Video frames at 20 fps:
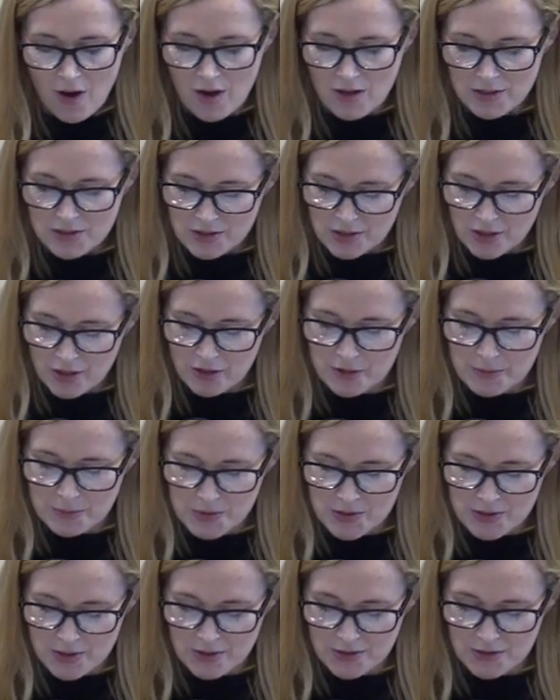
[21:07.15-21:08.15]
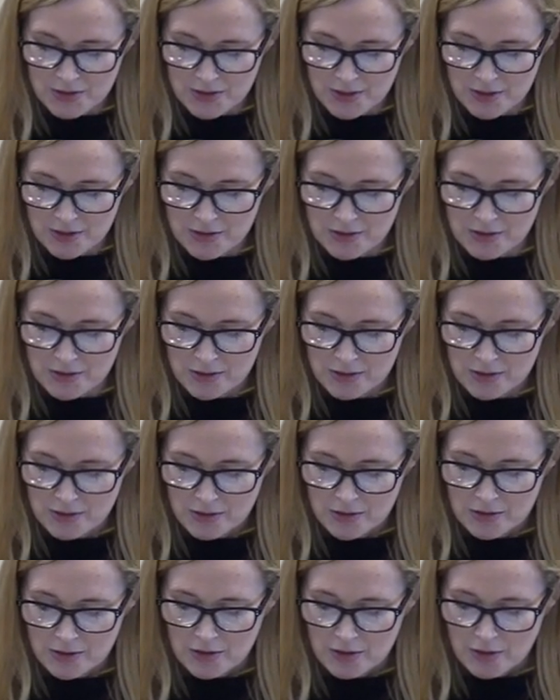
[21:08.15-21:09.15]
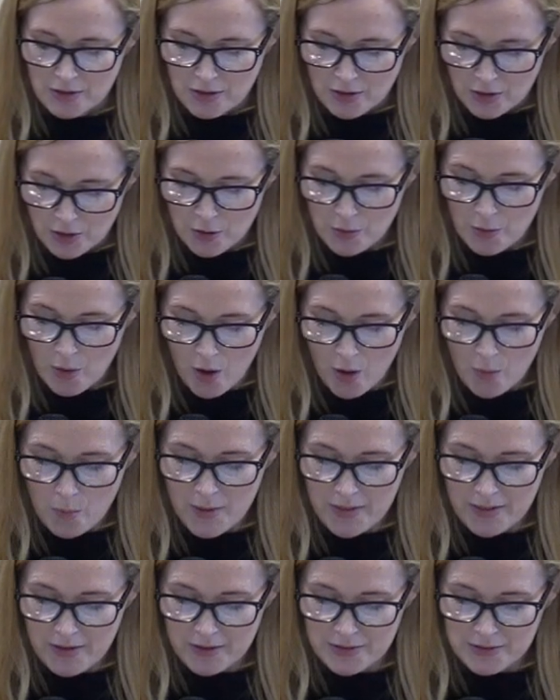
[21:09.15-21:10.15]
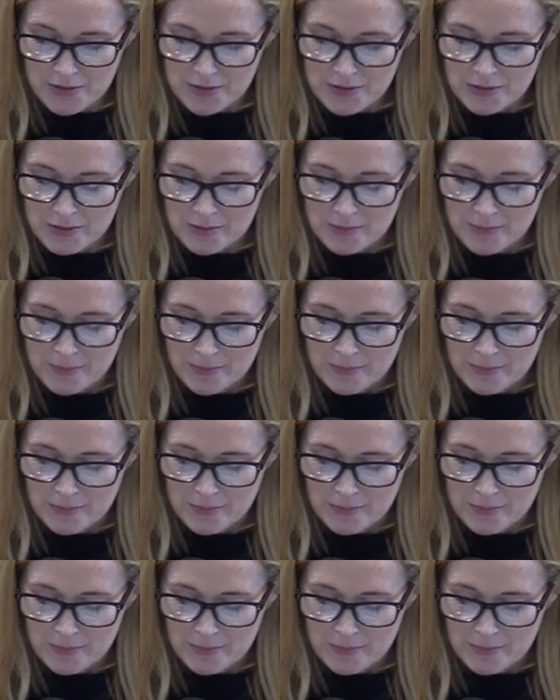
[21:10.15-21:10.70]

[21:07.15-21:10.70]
our circumstances, you are with us.